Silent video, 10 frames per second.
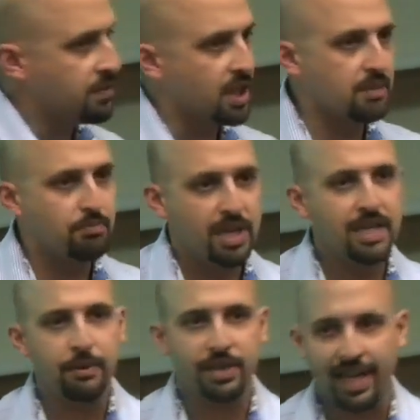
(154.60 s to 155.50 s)
doesn't mean
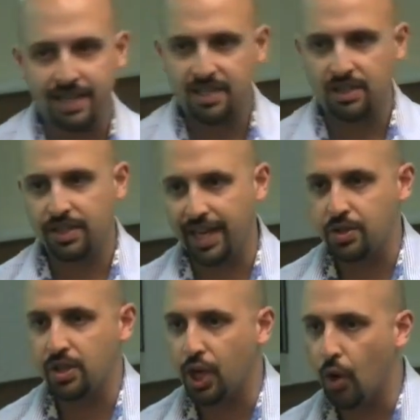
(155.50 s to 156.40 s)
they will
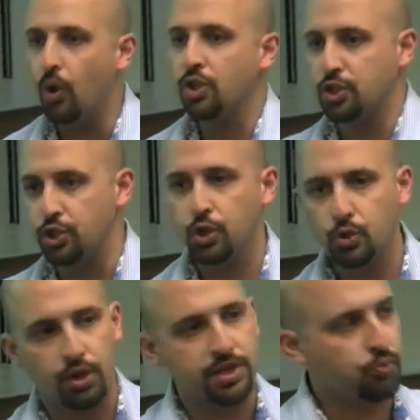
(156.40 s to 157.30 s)
naturally go on to
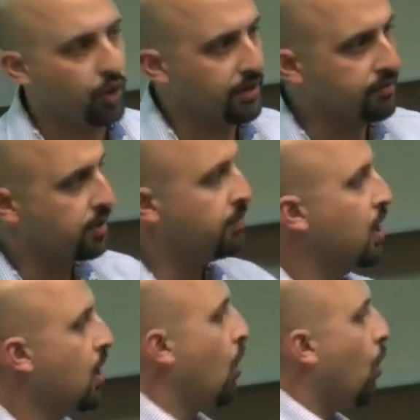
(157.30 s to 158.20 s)
do what is right for them
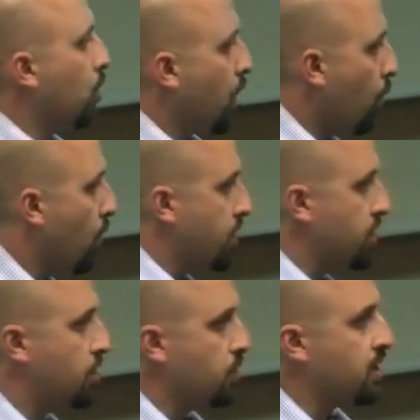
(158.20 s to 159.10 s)
or go on
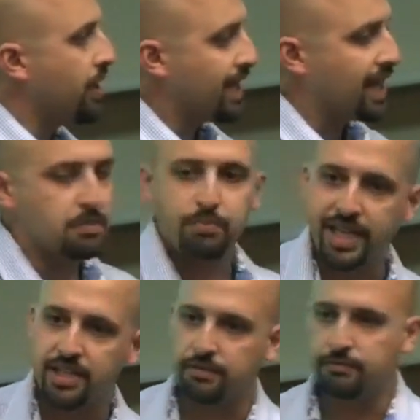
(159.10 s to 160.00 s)
to do something that is
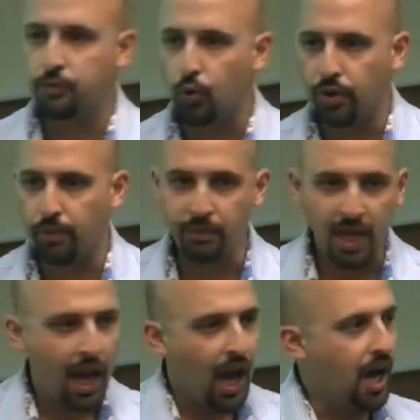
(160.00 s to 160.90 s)
better for them.
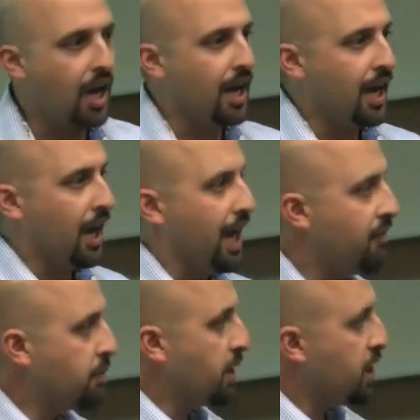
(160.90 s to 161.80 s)

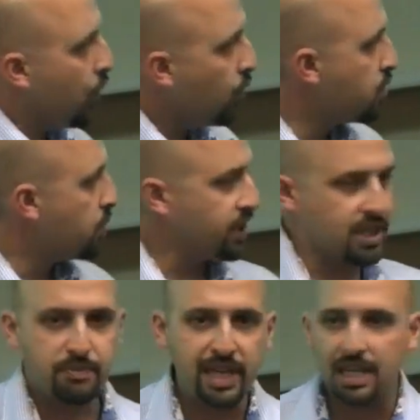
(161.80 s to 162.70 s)
Everybody knows what the
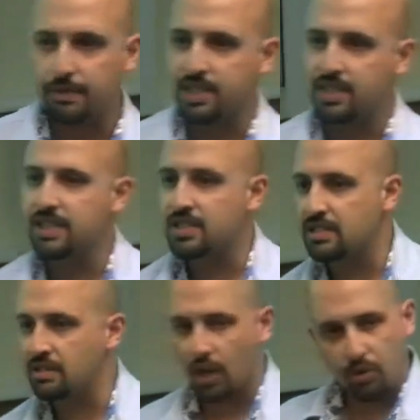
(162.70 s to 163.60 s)
speed limit
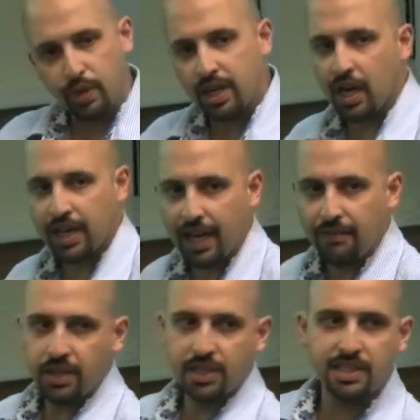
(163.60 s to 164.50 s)
is. You know, we kind of
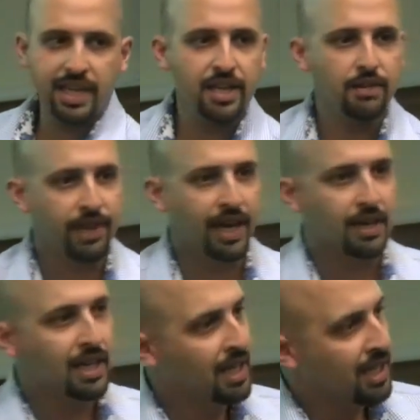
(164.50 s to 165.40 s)
have an understanding of
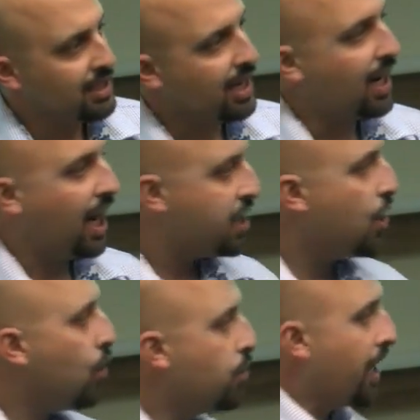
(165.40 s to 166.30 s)
that. Yeah, I
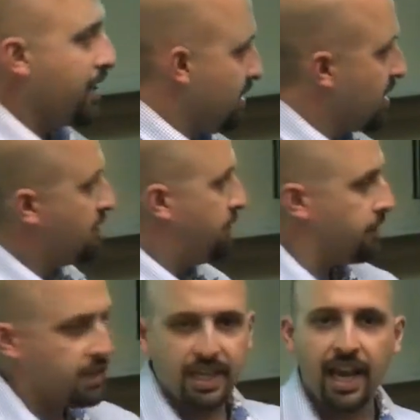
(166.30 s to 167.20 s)
know that it's
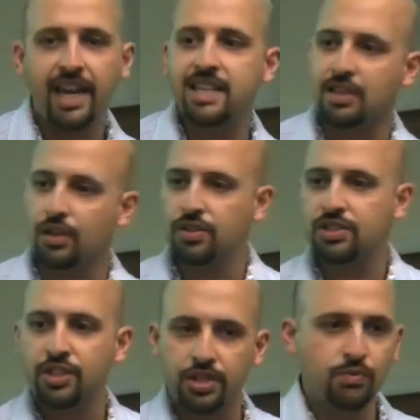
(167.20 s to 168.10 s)
50 Ks along
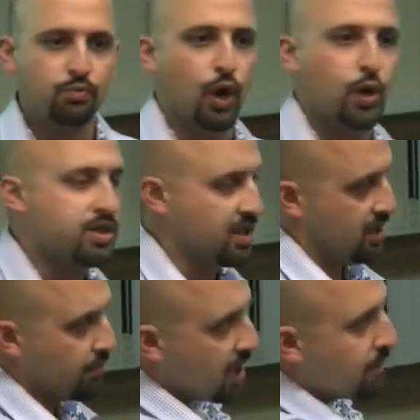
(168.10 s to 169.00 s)
certain roads and
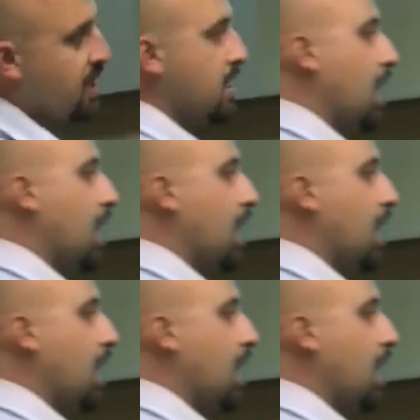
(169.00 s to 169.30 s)
sometimes it's